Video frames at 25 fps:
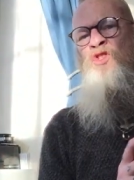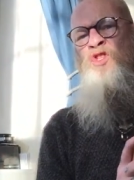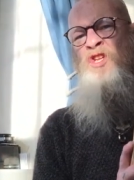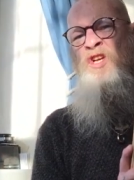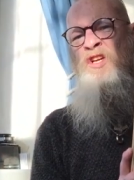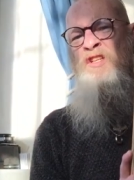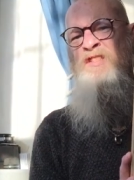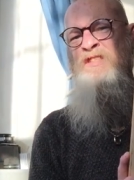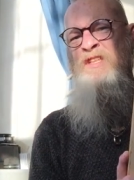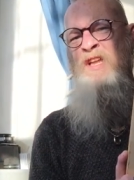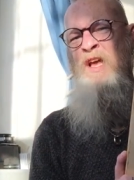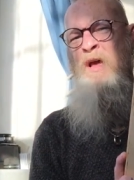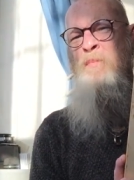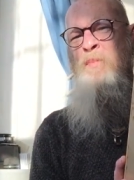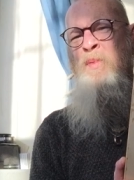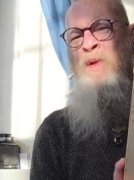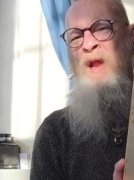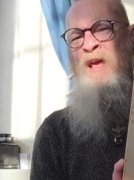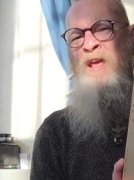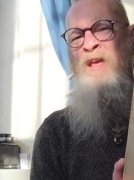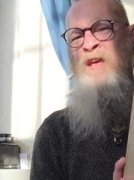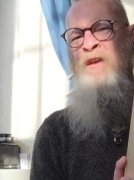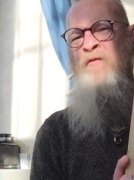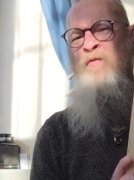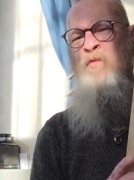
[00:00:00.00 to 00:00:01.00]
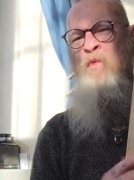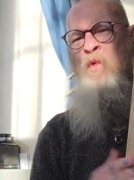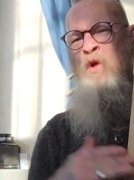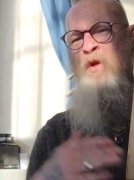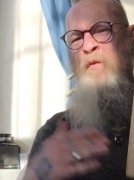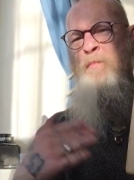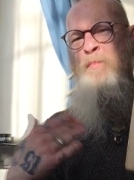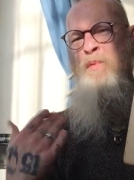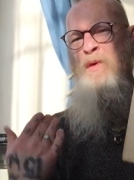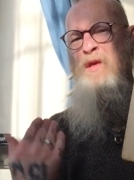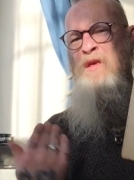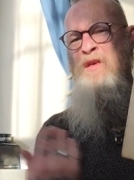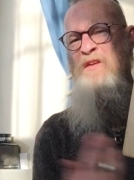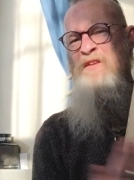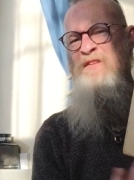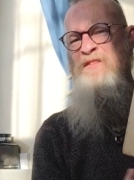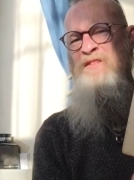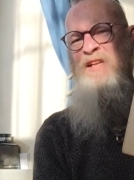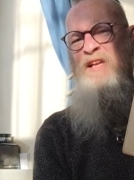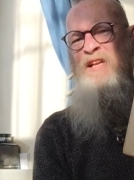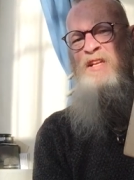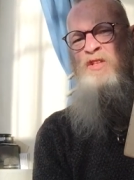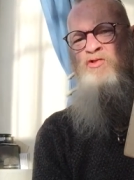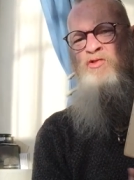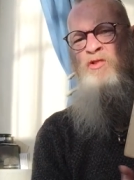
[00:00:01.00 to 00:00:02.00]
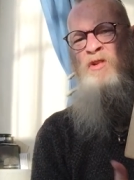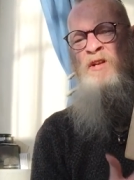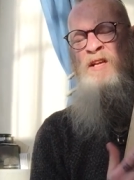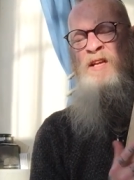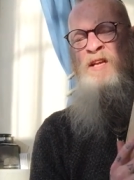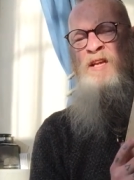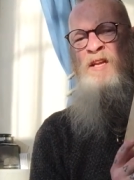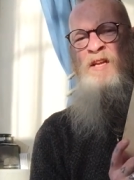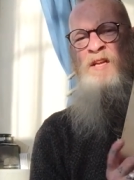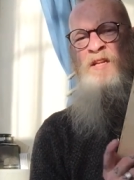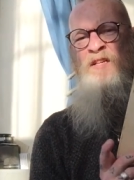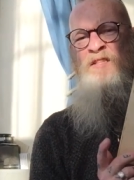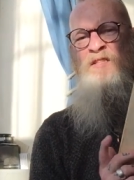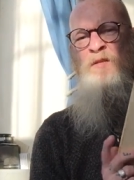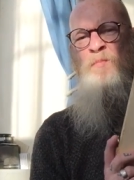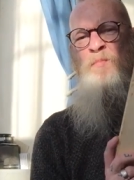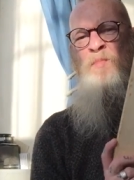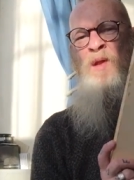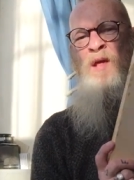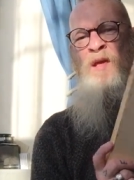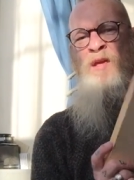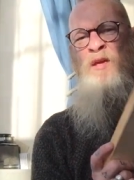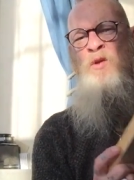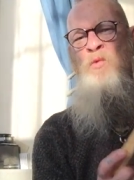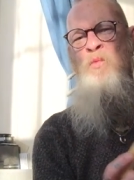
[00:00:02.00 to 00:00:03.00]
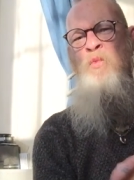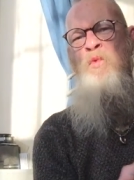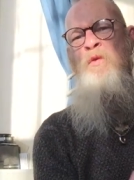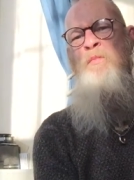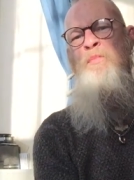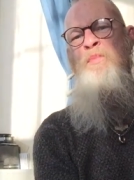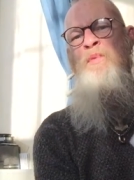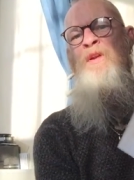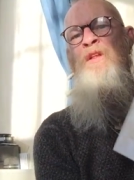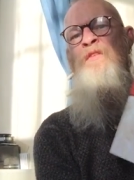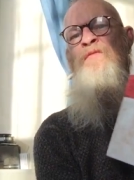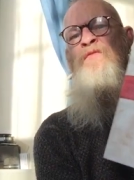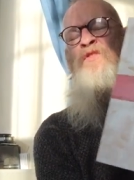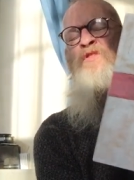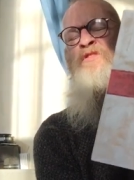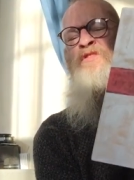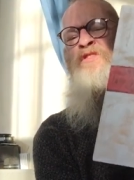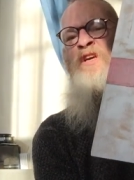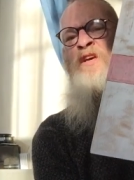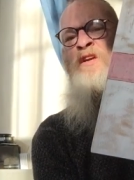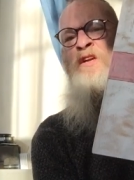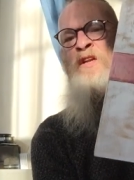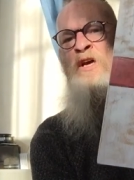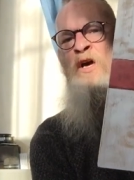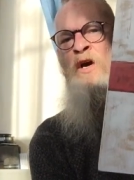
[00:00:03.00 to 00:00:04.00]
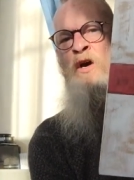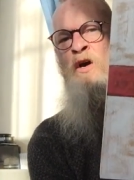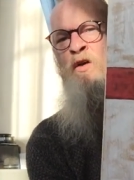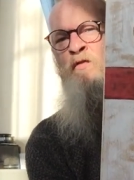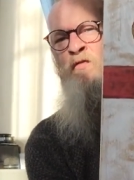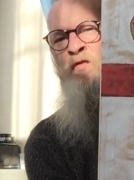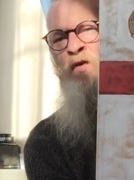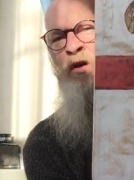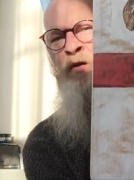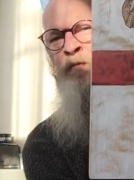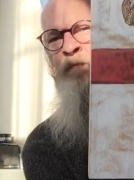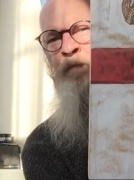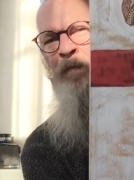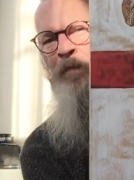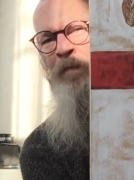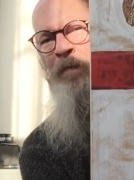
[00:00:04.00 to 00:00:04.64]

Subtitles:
just a plank of wood, because literally it is a plank of wood. But if you turn it over,